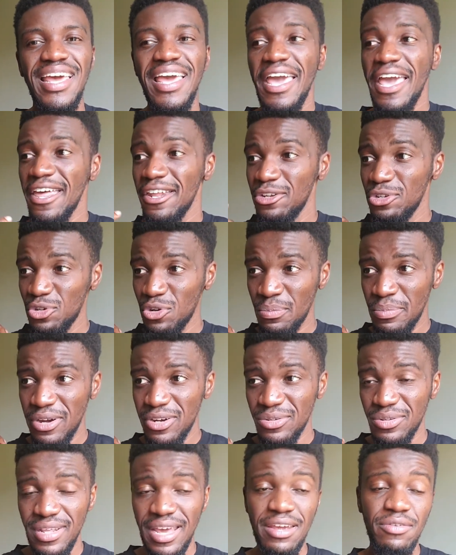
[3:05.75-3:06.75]
And then you compare
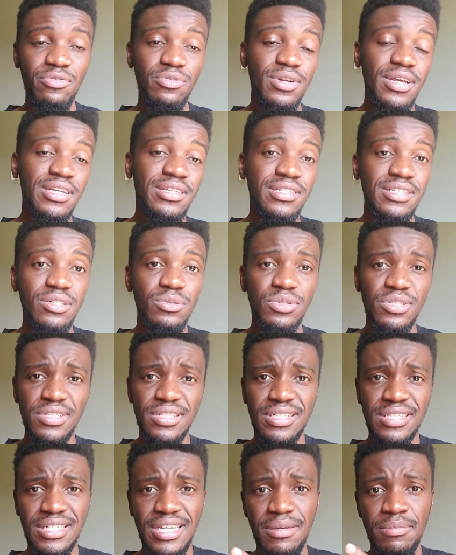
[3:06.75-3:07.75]
it to the iPhone SE, which is
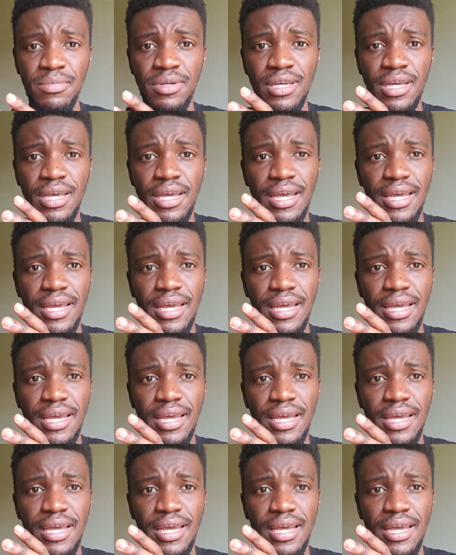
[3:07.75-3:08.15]
the same